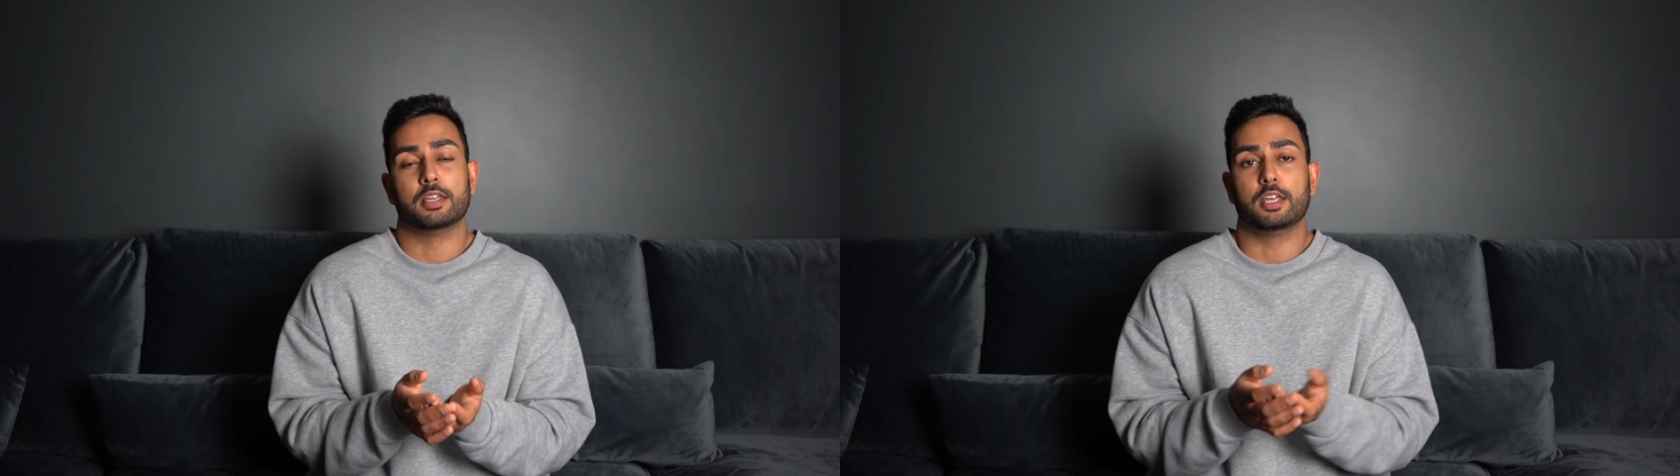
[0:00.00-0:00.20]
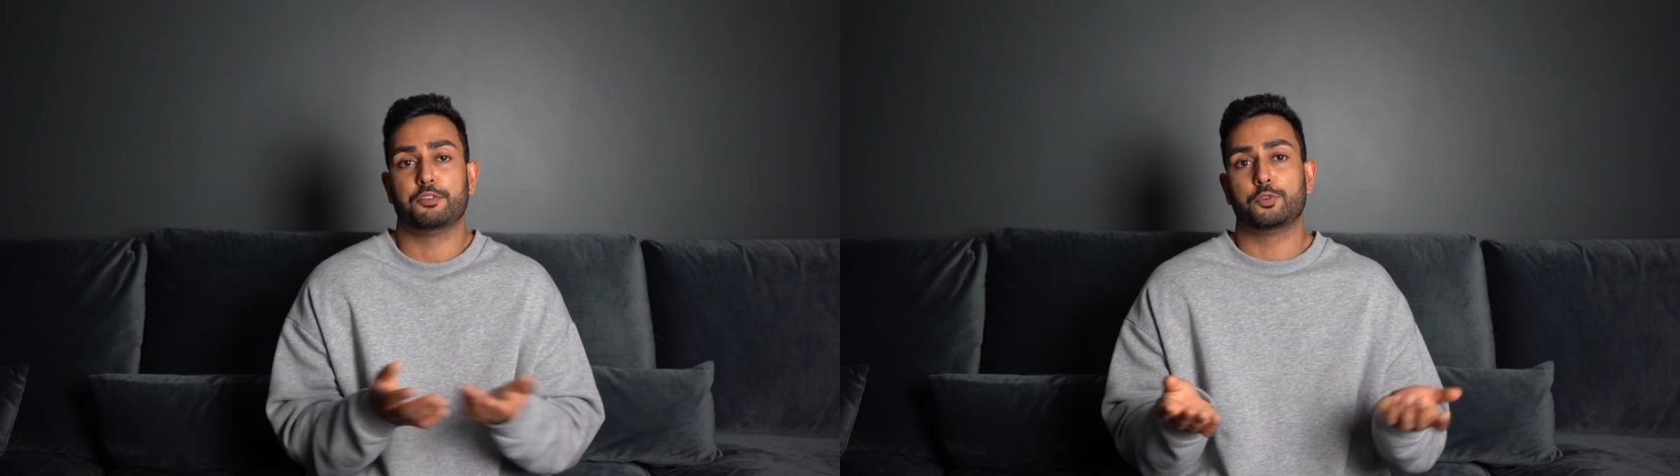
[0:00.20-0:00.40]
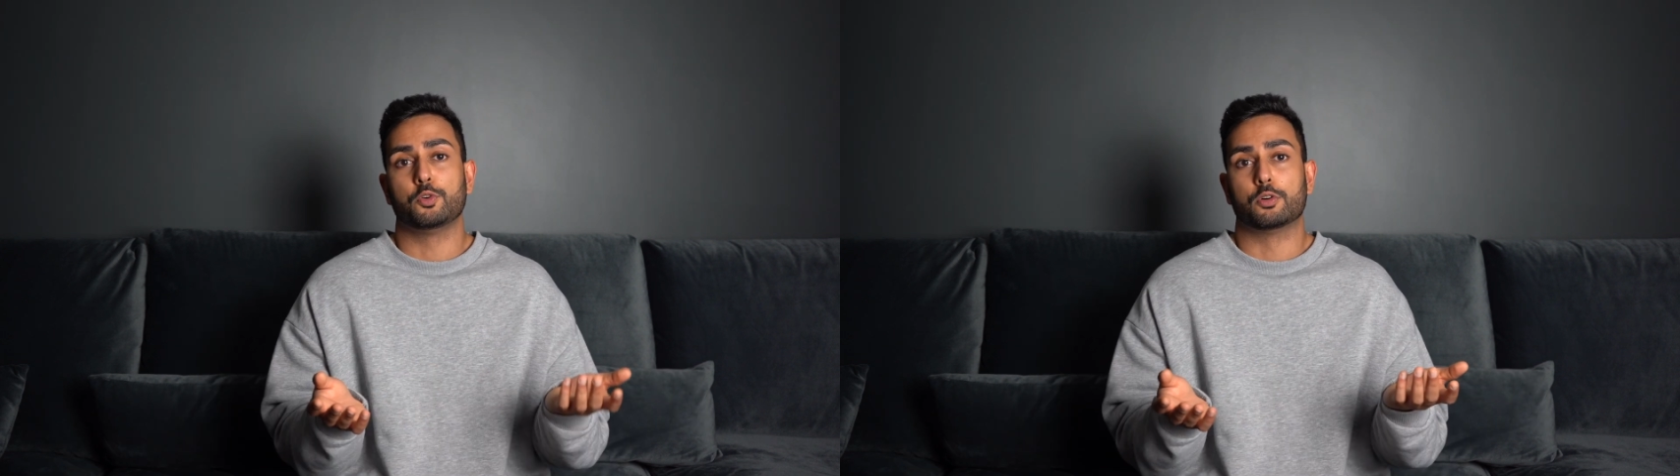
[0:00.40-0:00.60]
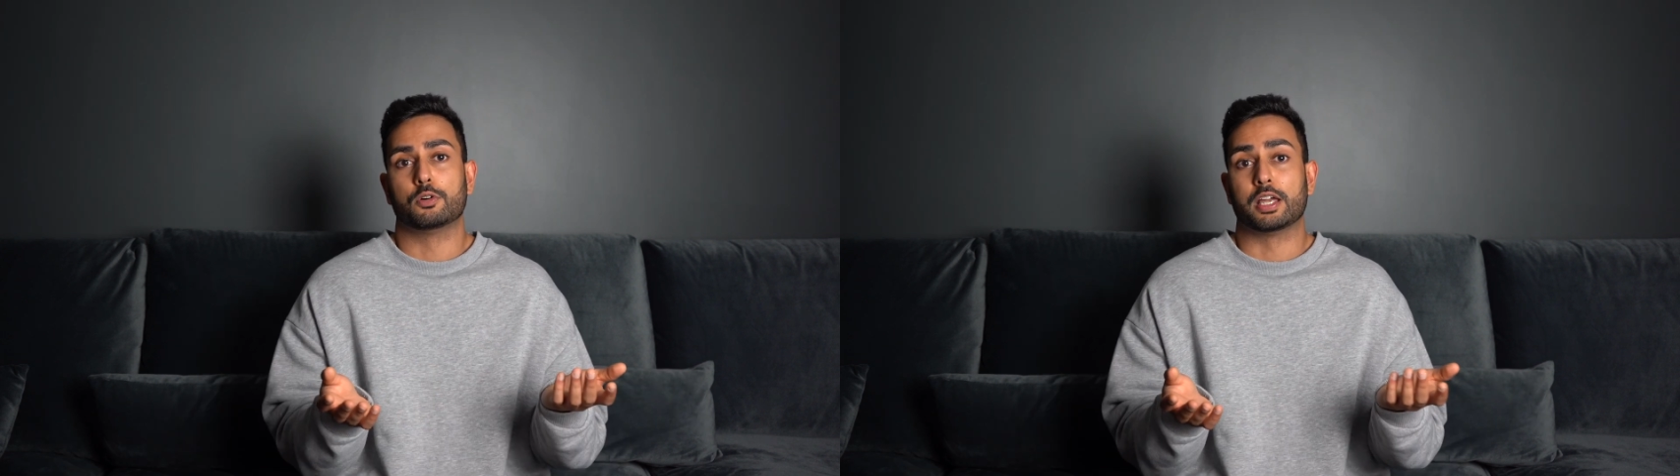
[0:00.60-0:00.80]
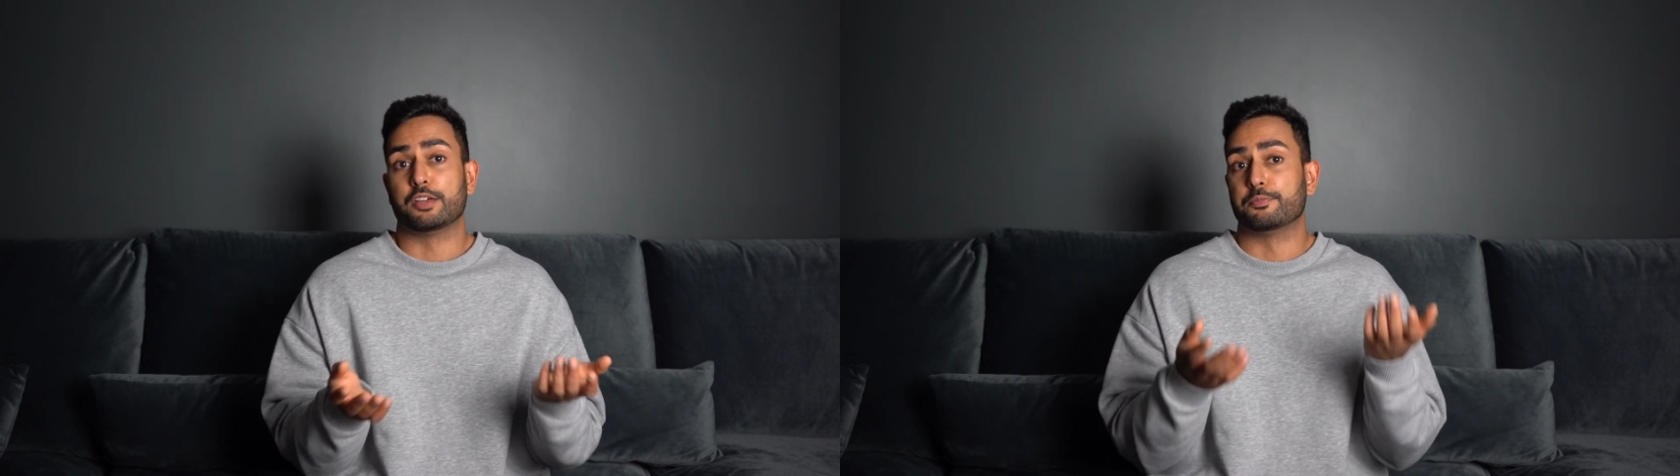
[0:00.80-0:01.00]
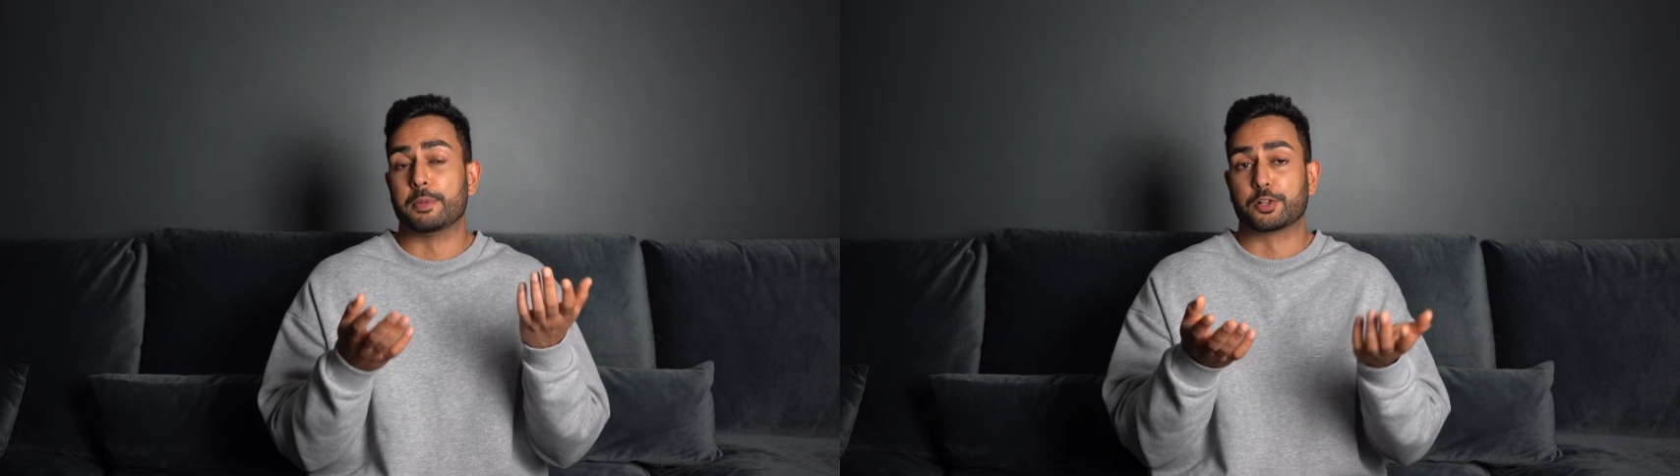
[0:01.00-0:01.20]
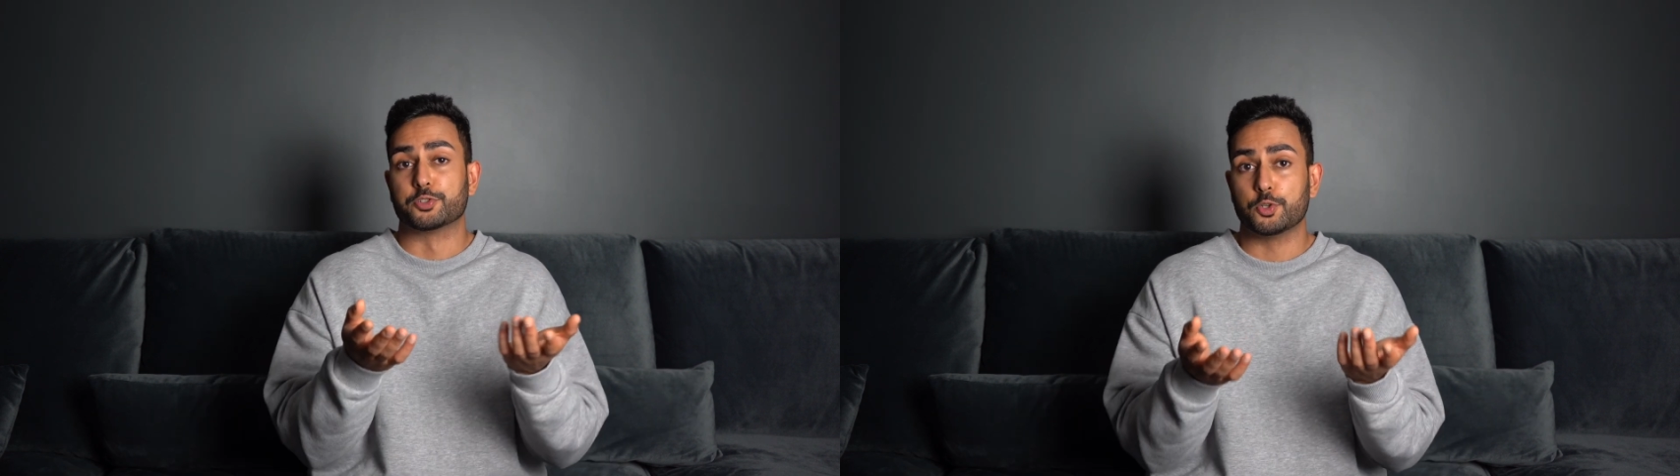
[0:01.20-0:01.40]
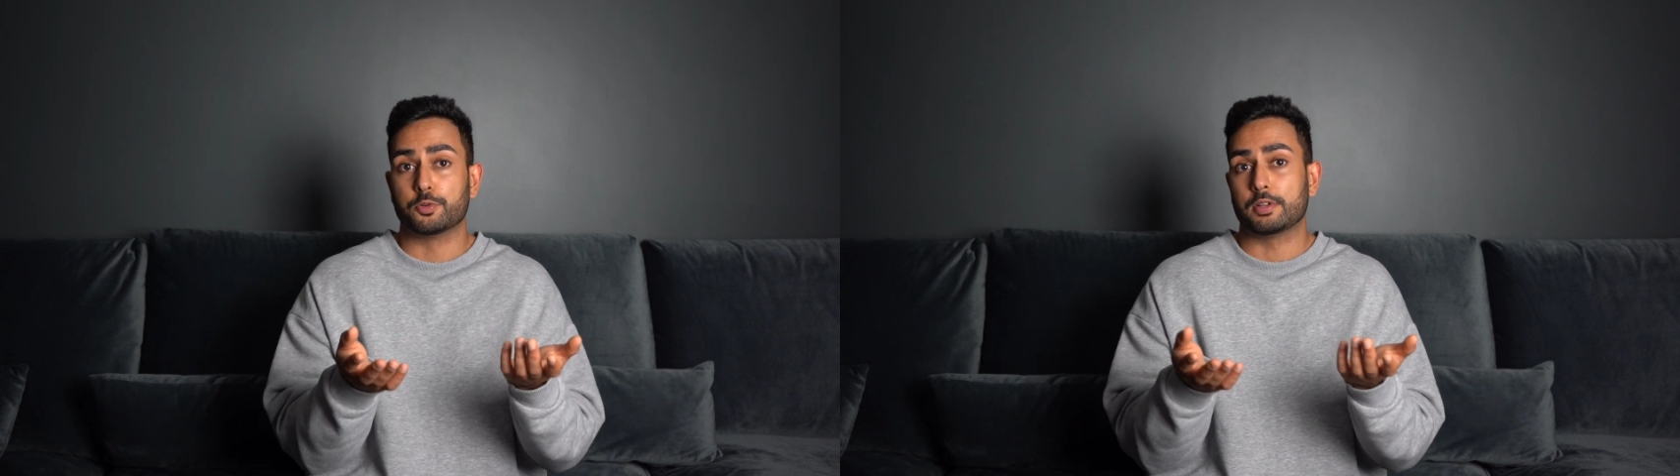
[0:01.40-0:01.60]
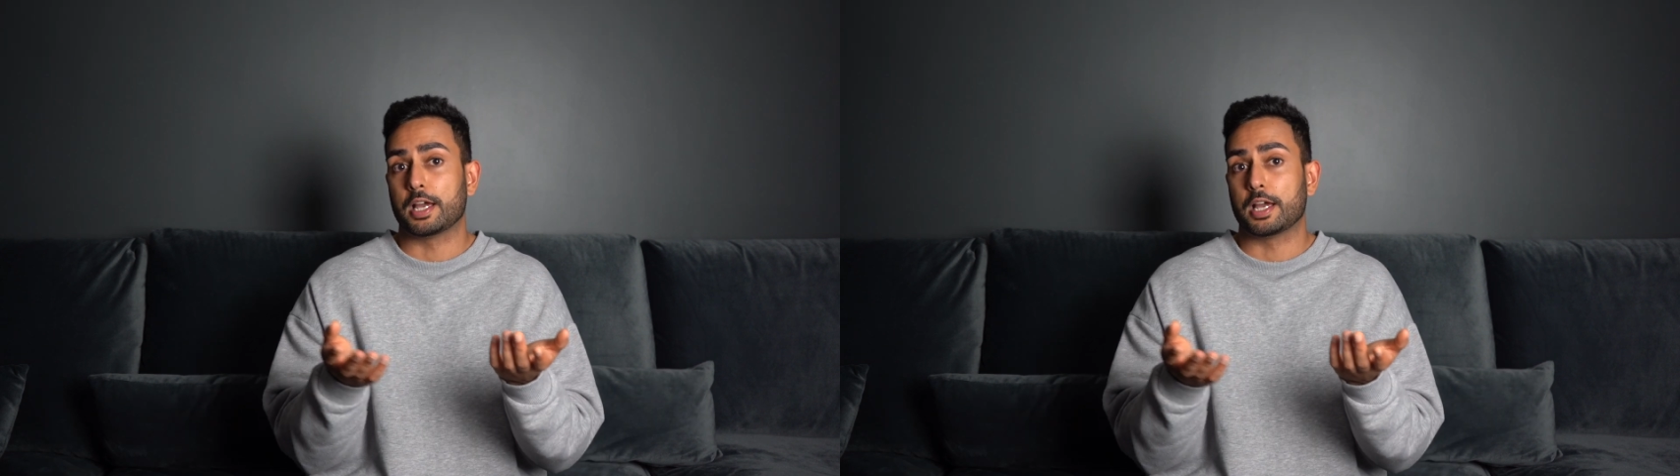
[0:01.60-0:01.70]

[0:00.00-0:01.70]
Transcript: if you're a medical student